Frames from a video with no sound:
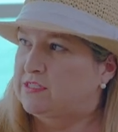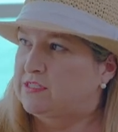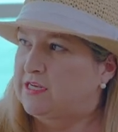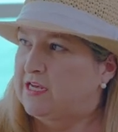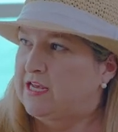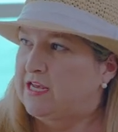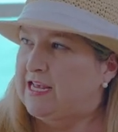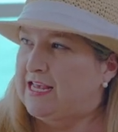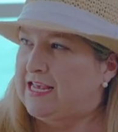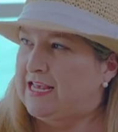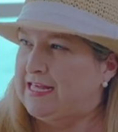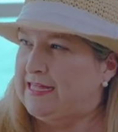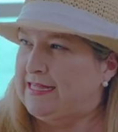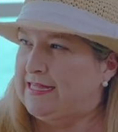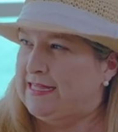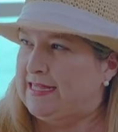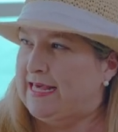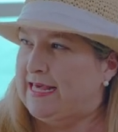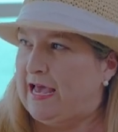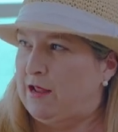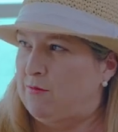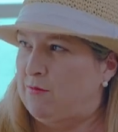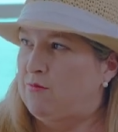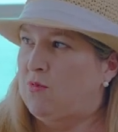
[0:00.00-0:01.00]
Yeah
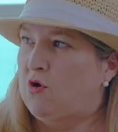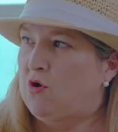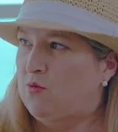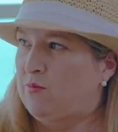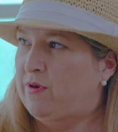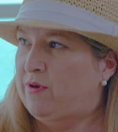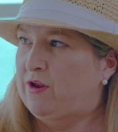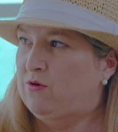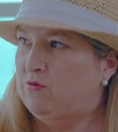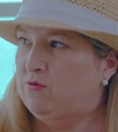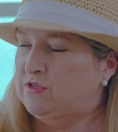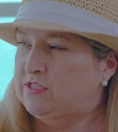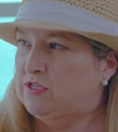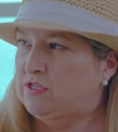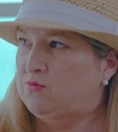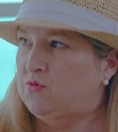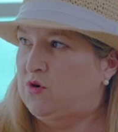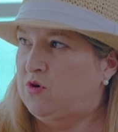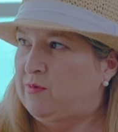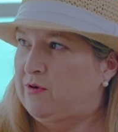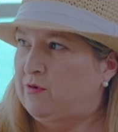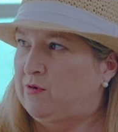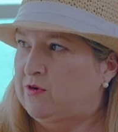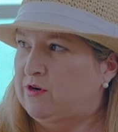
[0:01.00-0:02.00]
that moment was the
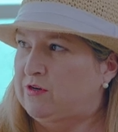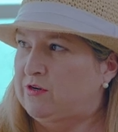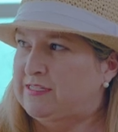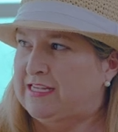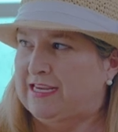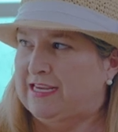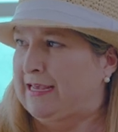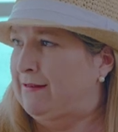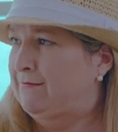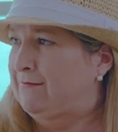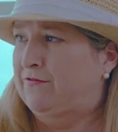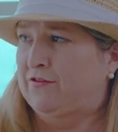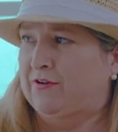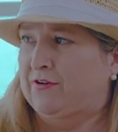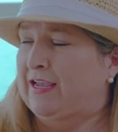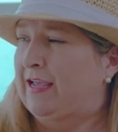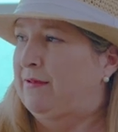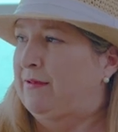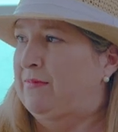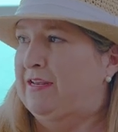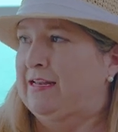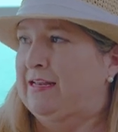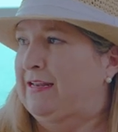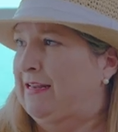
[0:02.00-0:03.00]
moment where I was like,
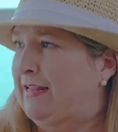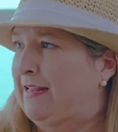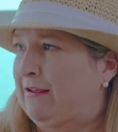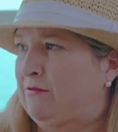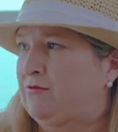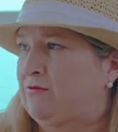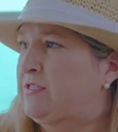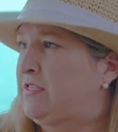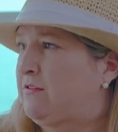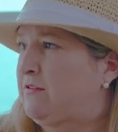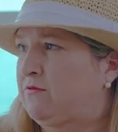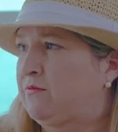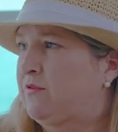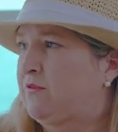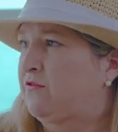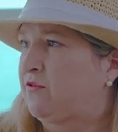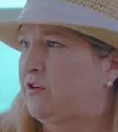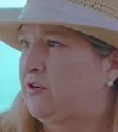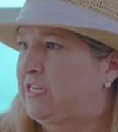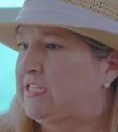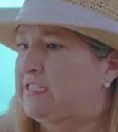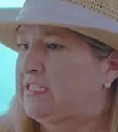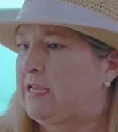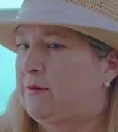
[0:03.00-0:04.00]
forget, I mean, it was even
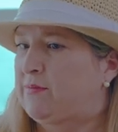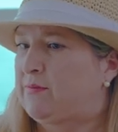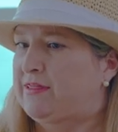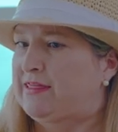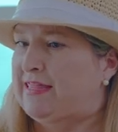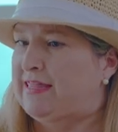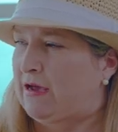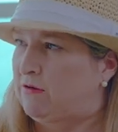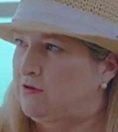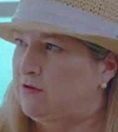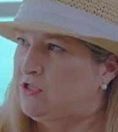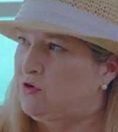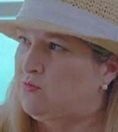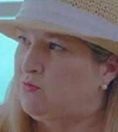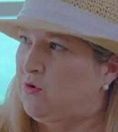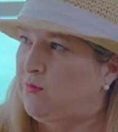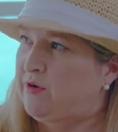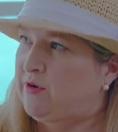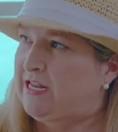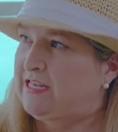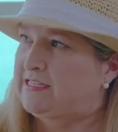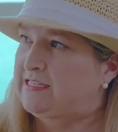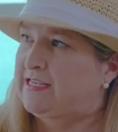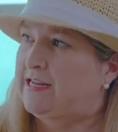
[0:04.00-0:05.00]
before Disney, but that was the
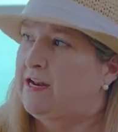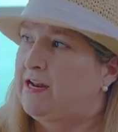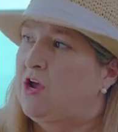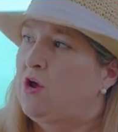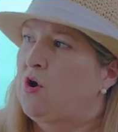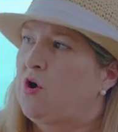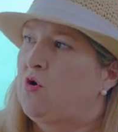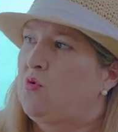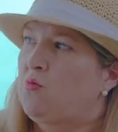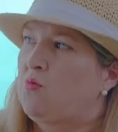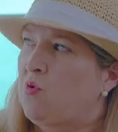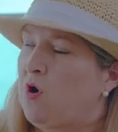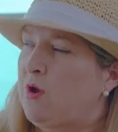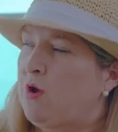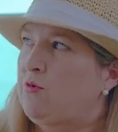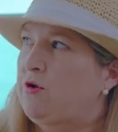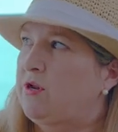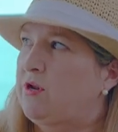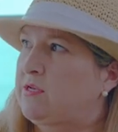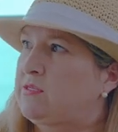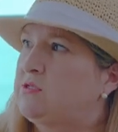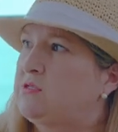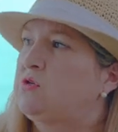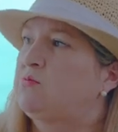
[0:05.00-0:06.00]
moment I said, why
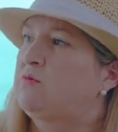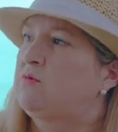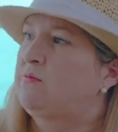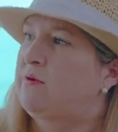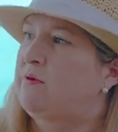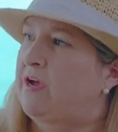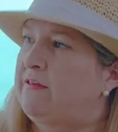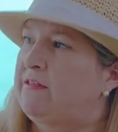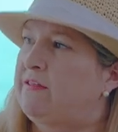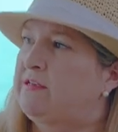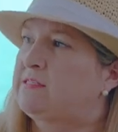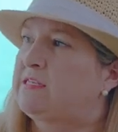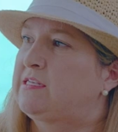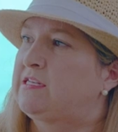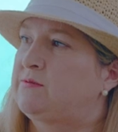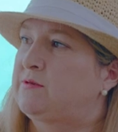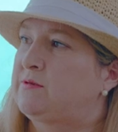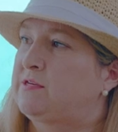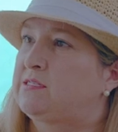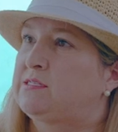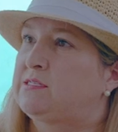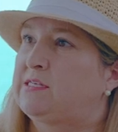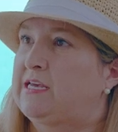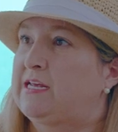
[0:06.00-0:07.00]
would a consumer buy this? It's
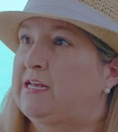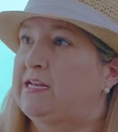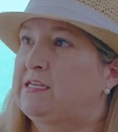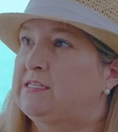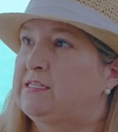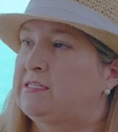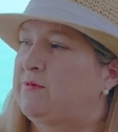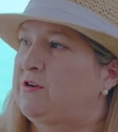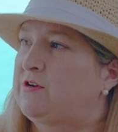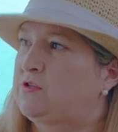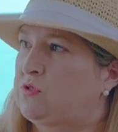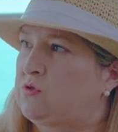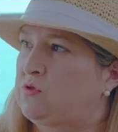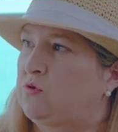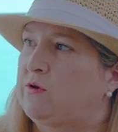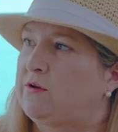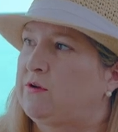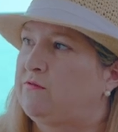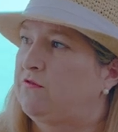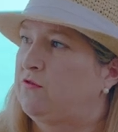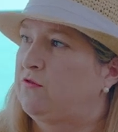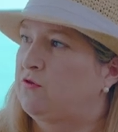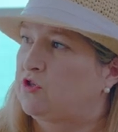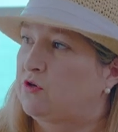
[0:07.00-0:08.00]
because it is about
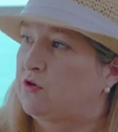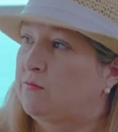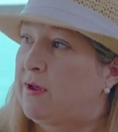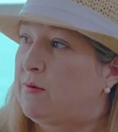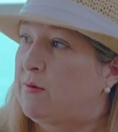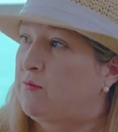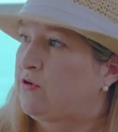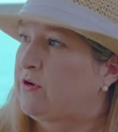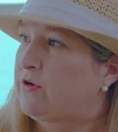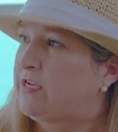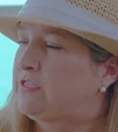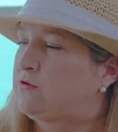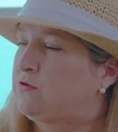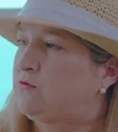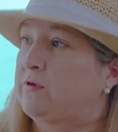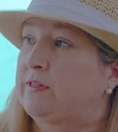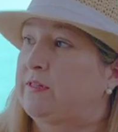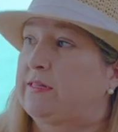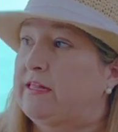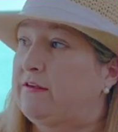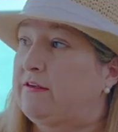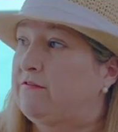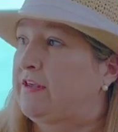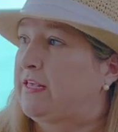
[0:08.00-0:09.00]
storing future memories,
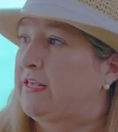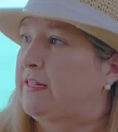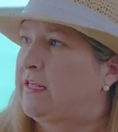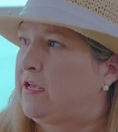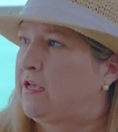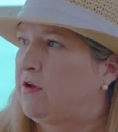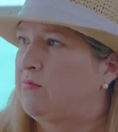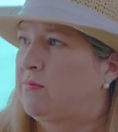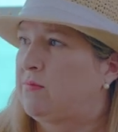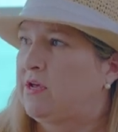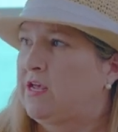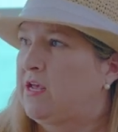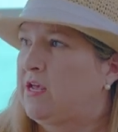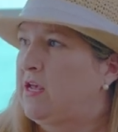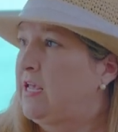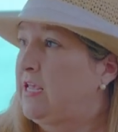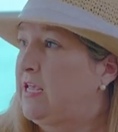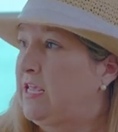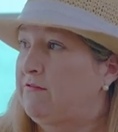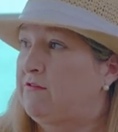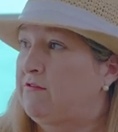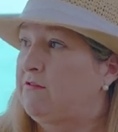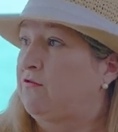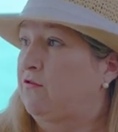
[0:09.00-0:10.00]
reliving them,
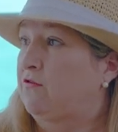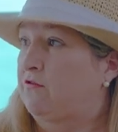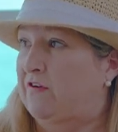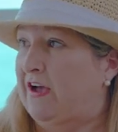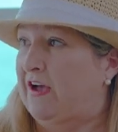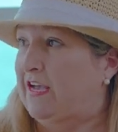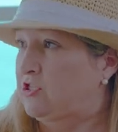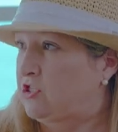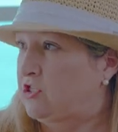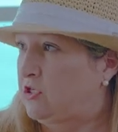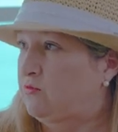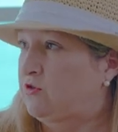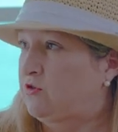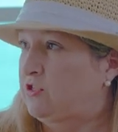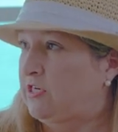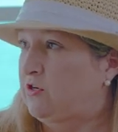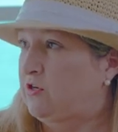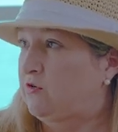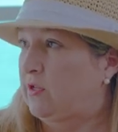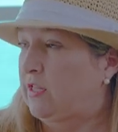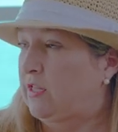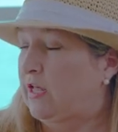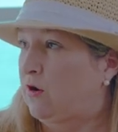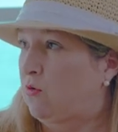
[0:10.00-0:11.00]
even for fashion, which I
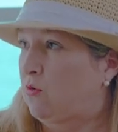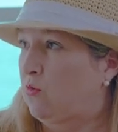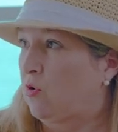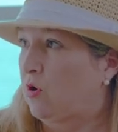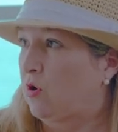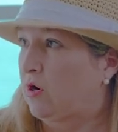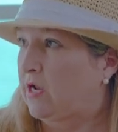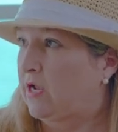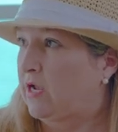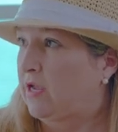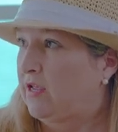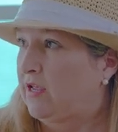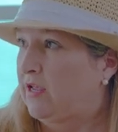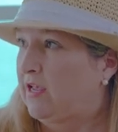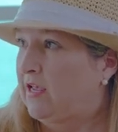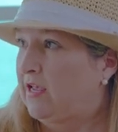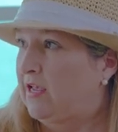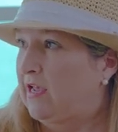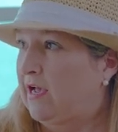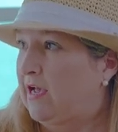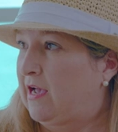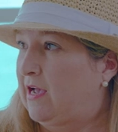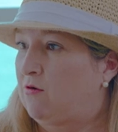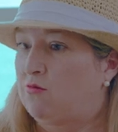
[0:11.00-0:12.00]
do a lot of work.
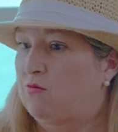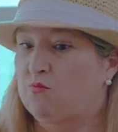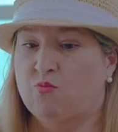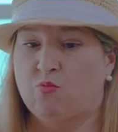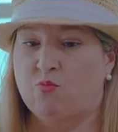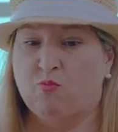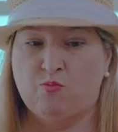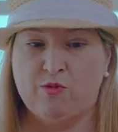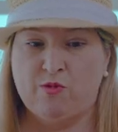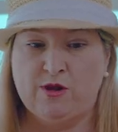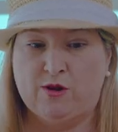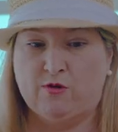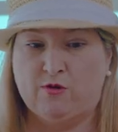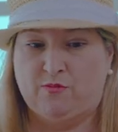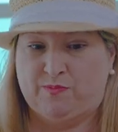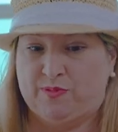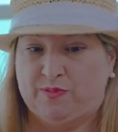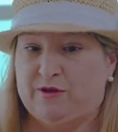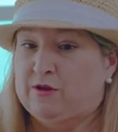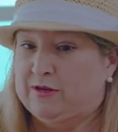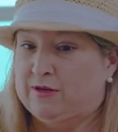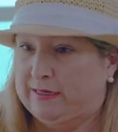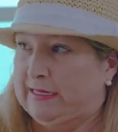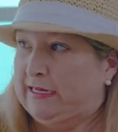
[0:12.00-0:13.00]
Yeah. Uh, you know,
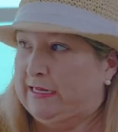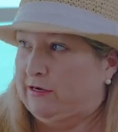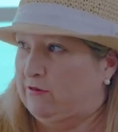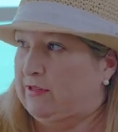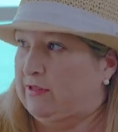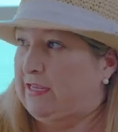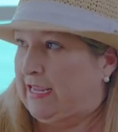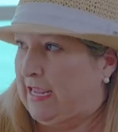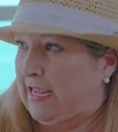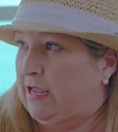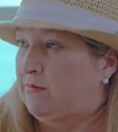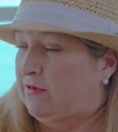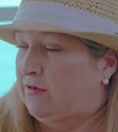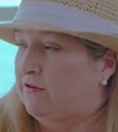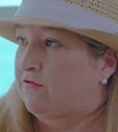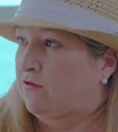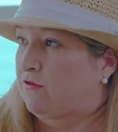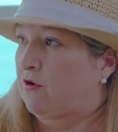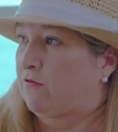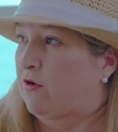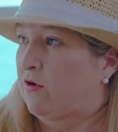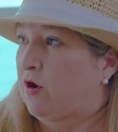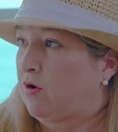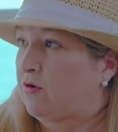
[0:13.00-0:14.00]
you literally can be
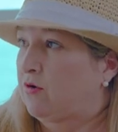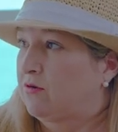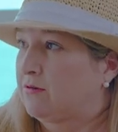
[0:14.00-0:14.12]
front row.